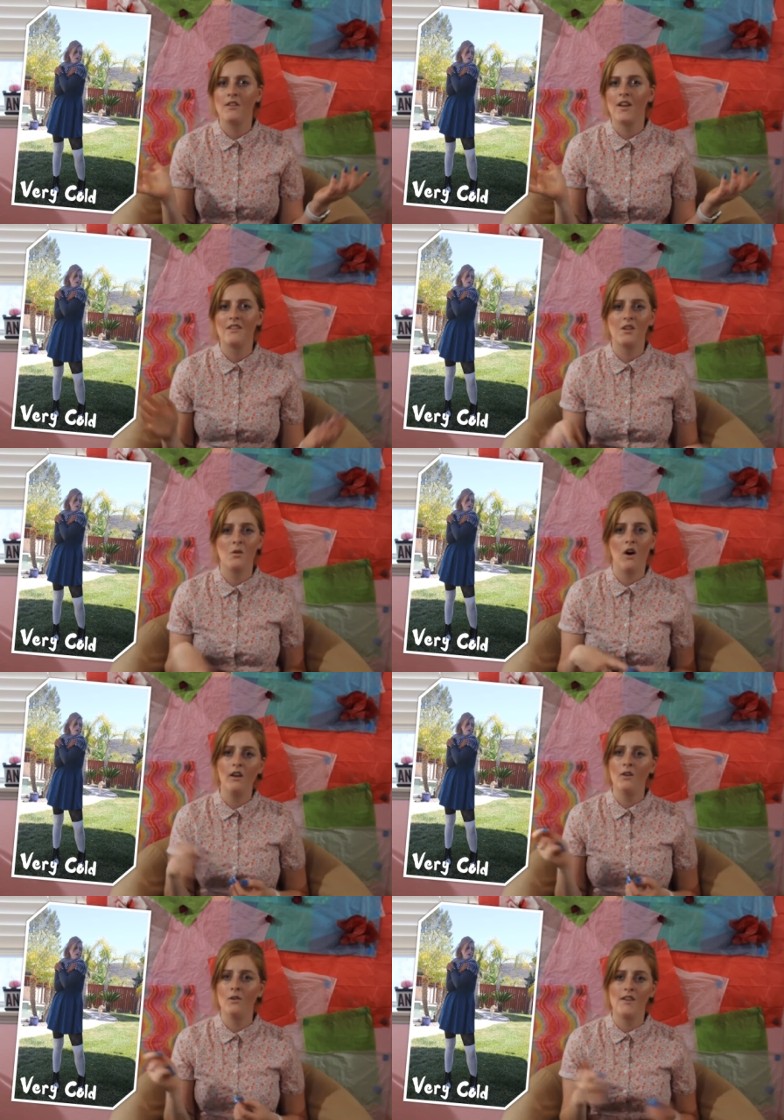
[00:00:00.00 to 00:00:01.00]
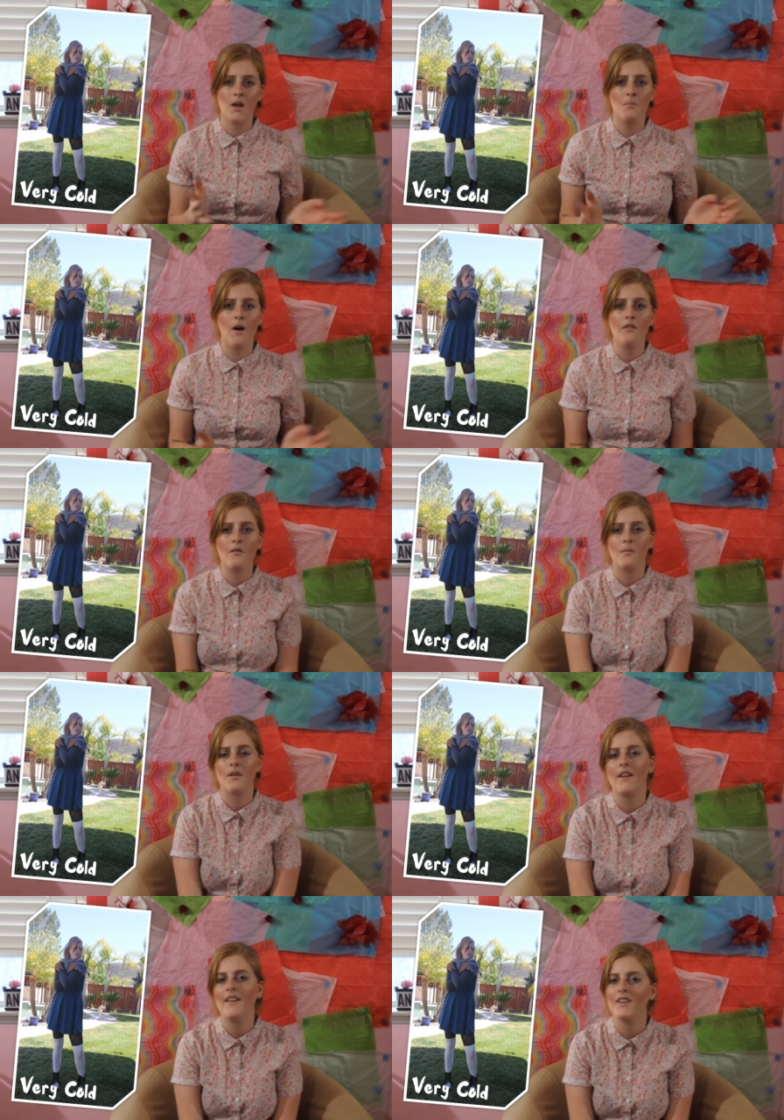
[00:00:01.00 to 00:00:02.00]
it gets too hot, you can take them off and
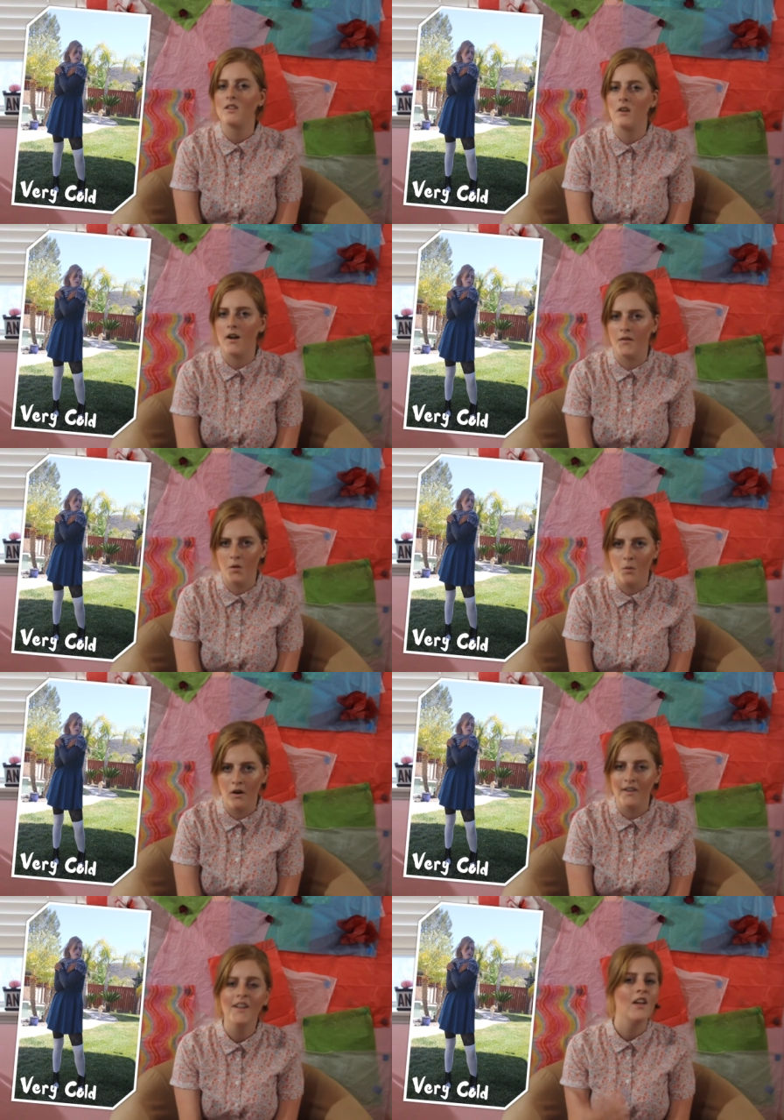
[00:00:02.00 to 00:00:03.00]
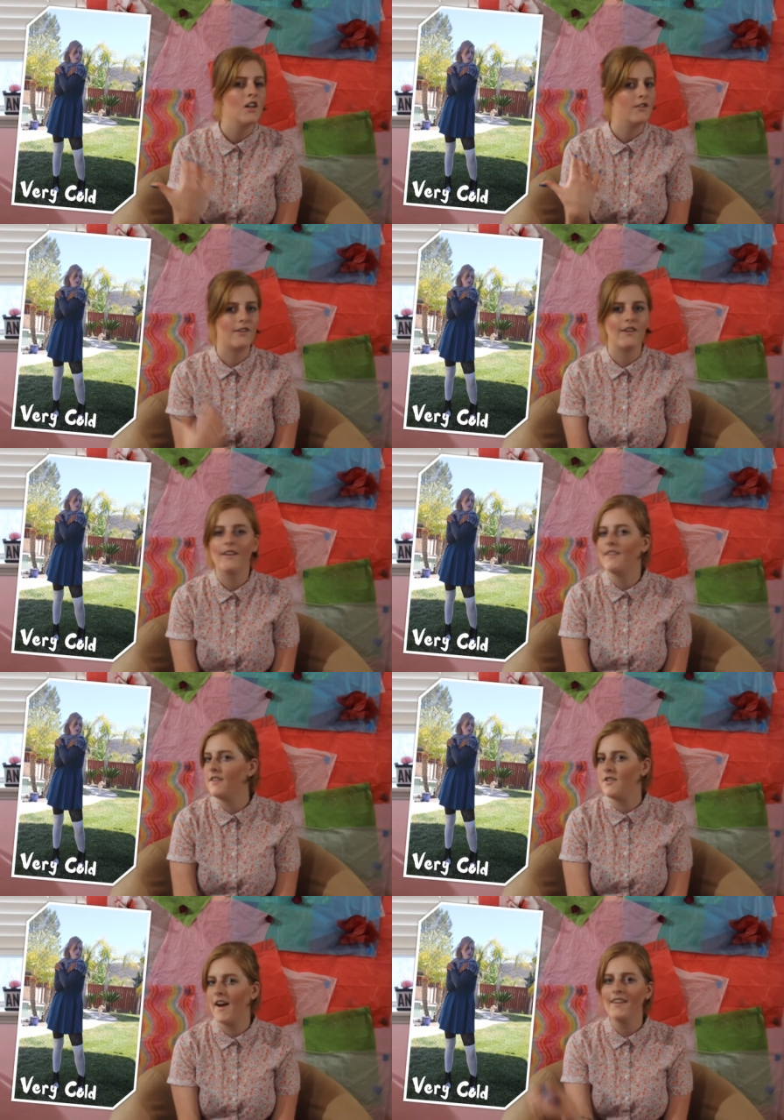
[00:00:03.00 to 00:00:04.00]
pretend like it's not even a worry. Just like
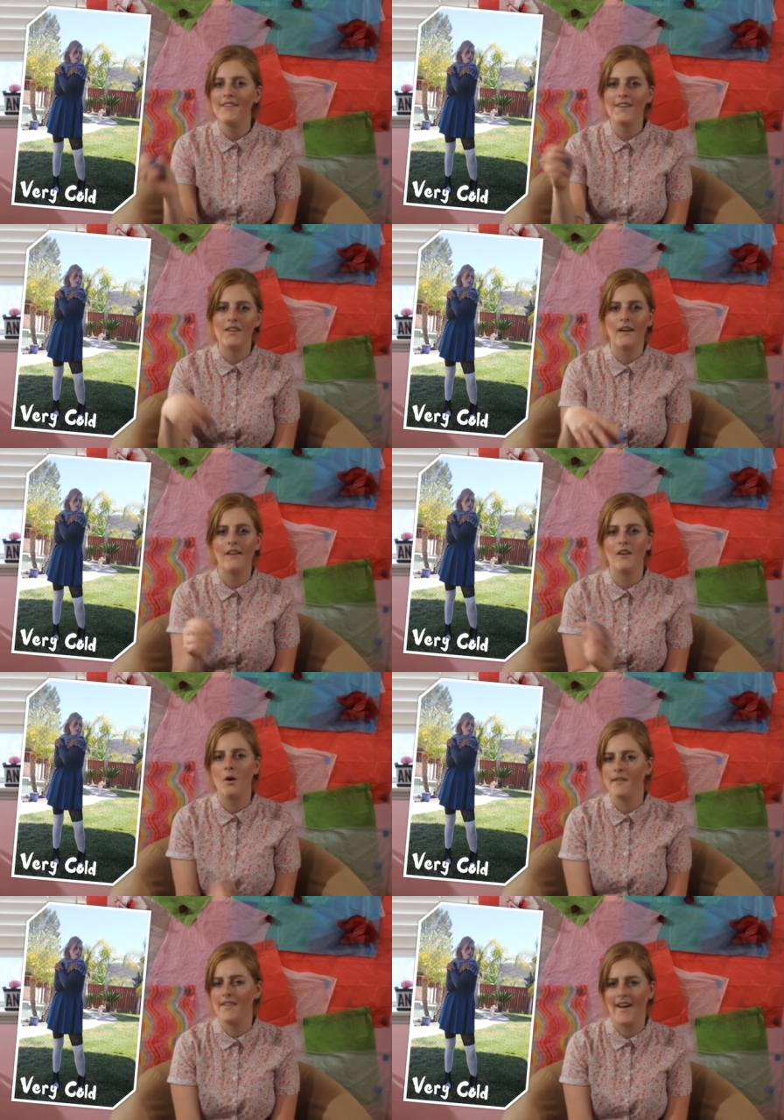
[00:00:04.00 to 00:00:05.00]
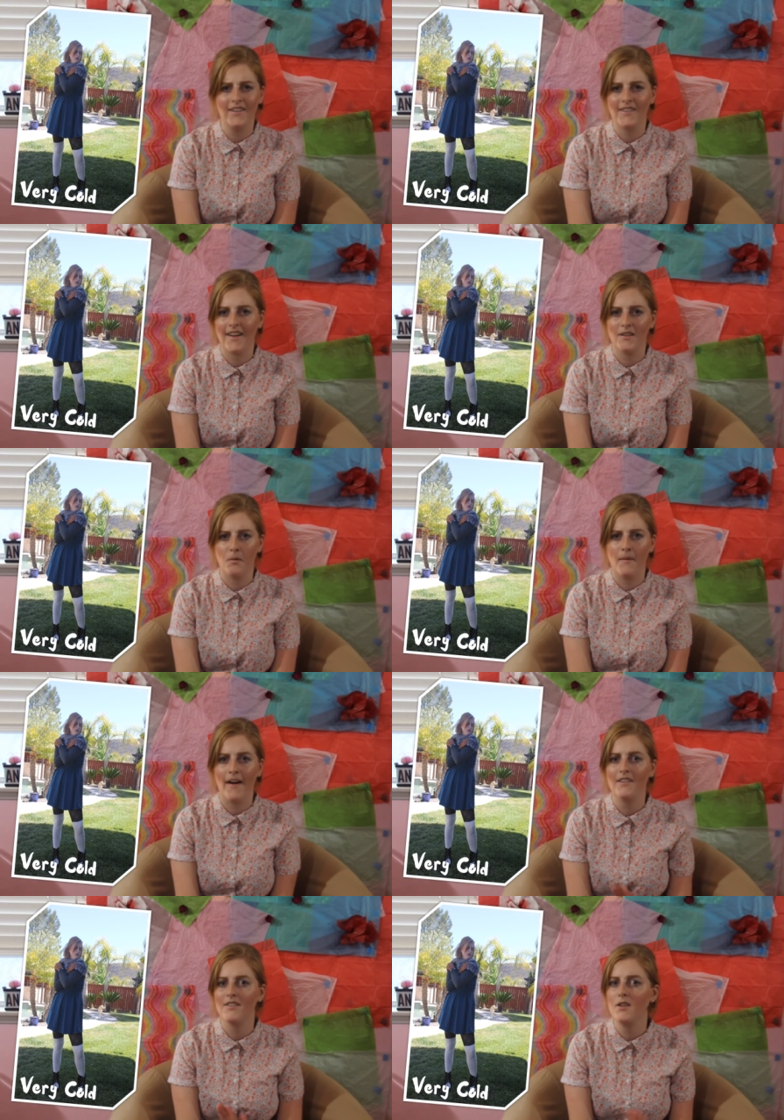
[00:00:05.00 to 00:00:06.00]
life jackets, they tuck into almost any sizable
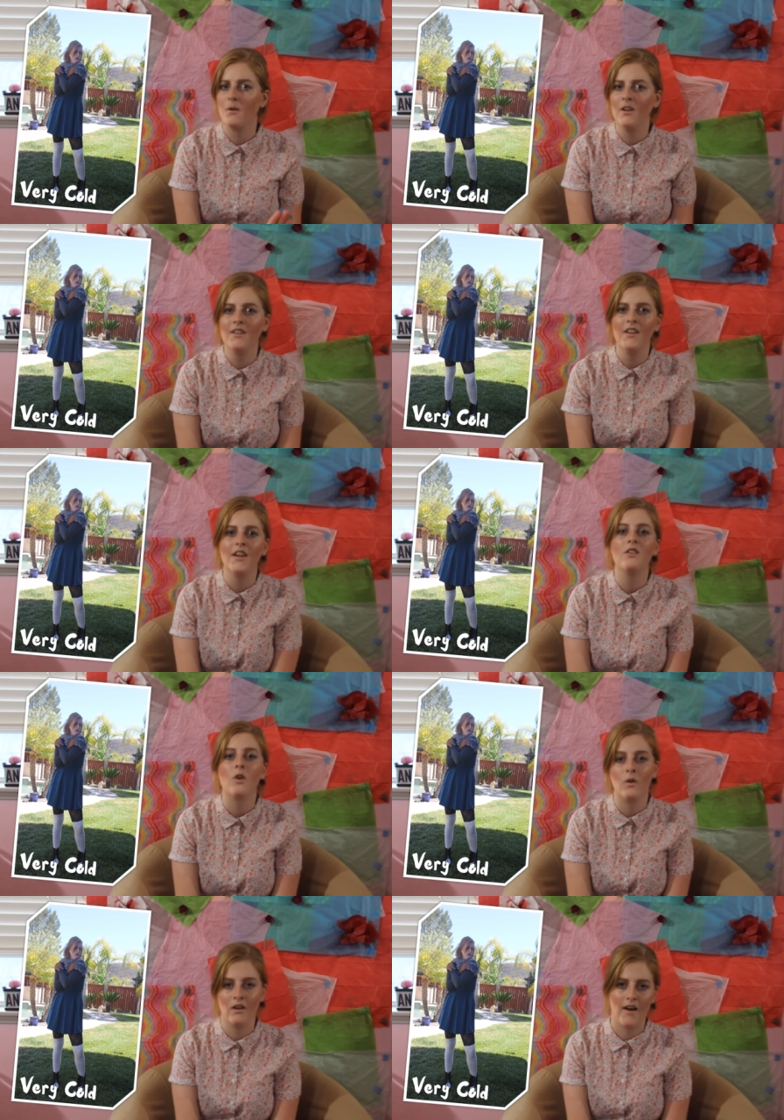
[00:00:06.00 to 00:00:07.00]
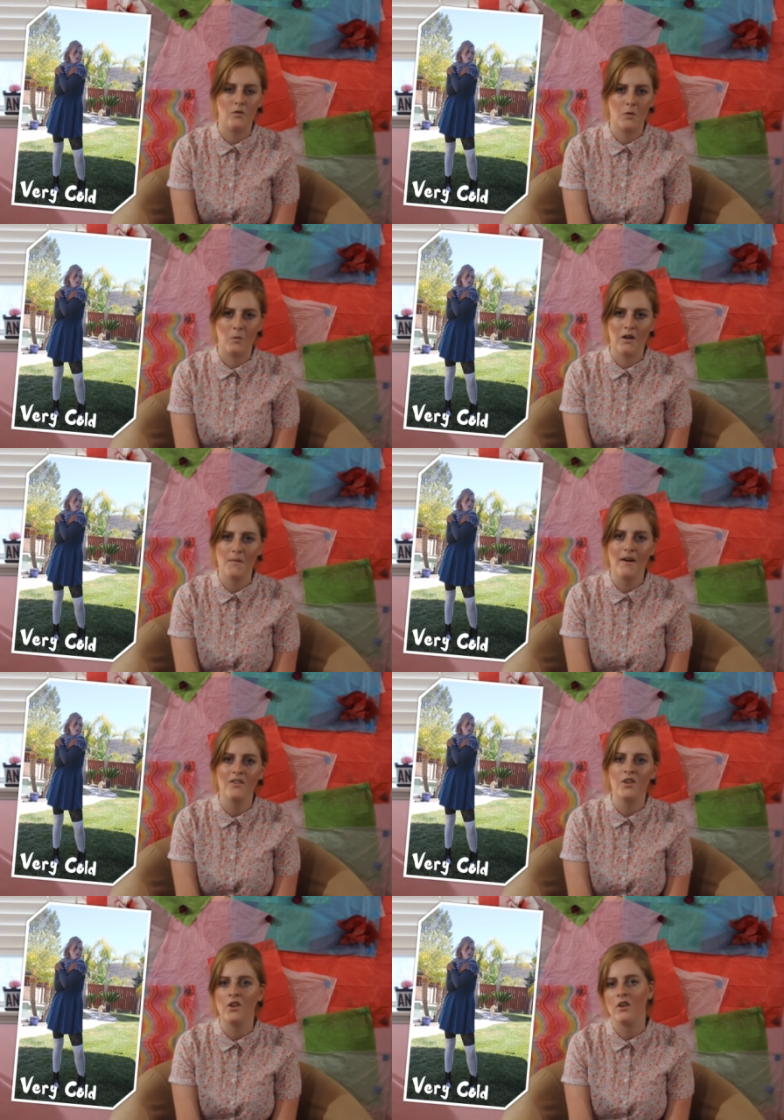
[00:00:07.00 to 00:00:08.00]
bag super easy and don't even have to be worried about
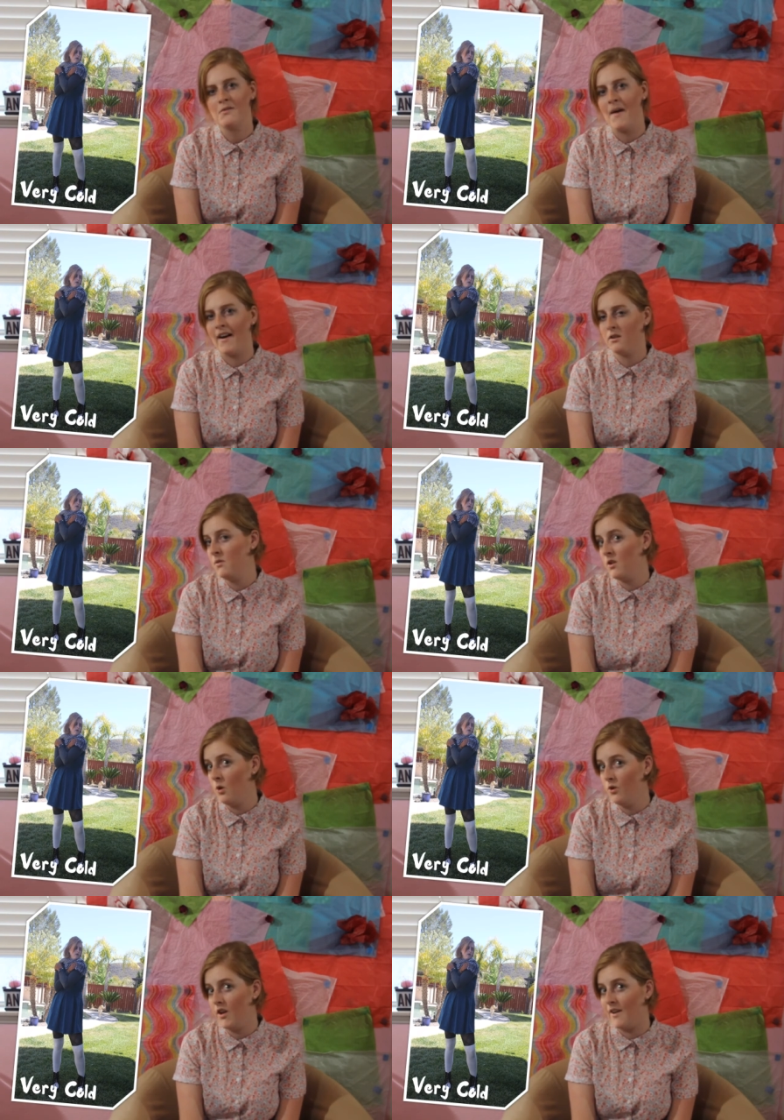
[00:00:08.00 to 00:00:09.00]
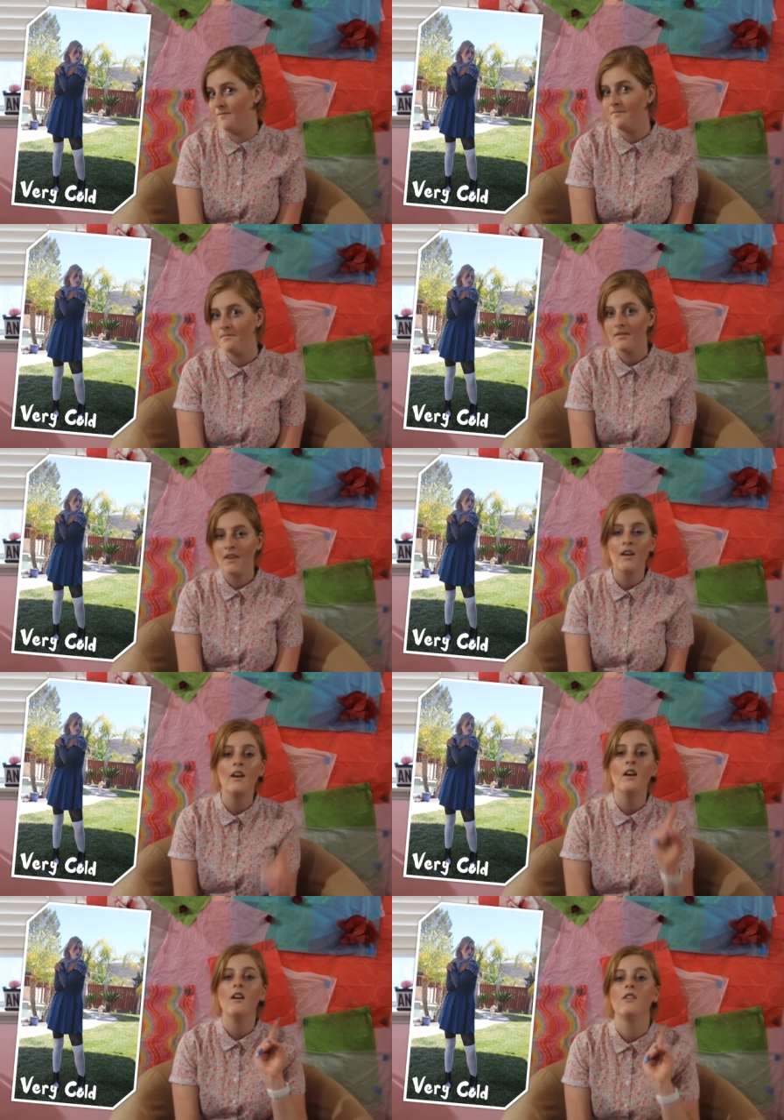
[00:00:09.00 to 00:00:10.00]
until it goes back to being cold again.
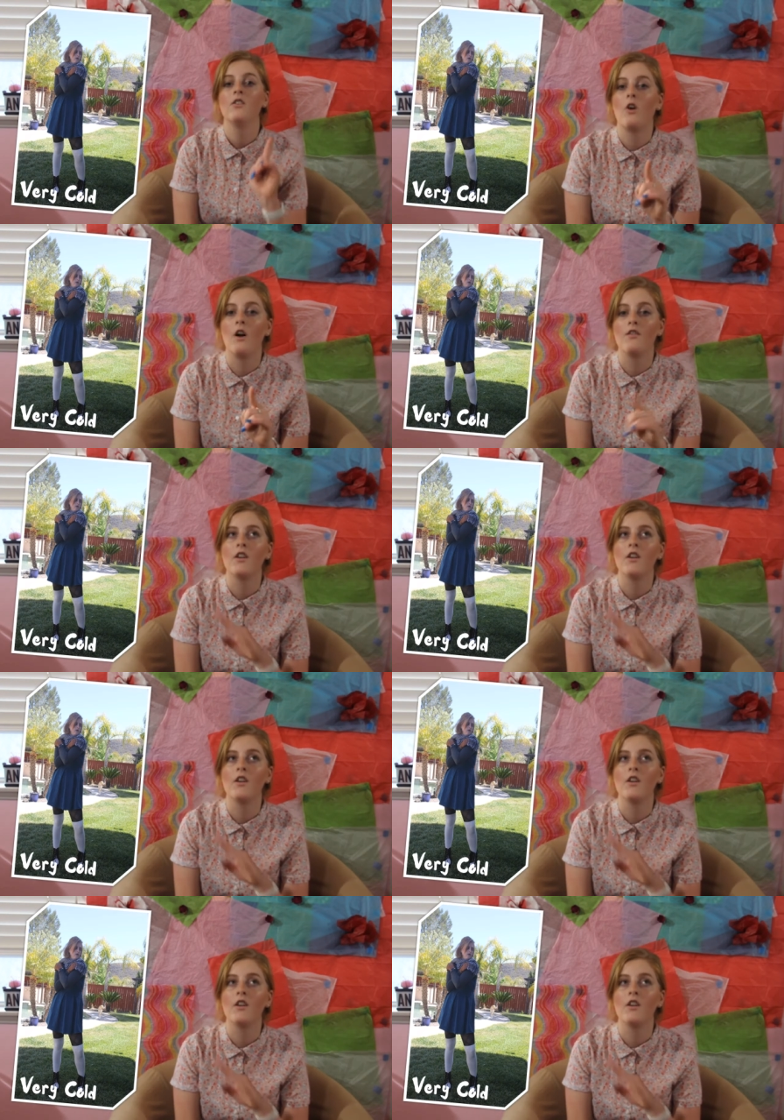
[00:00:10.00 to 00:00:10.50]
Scarves.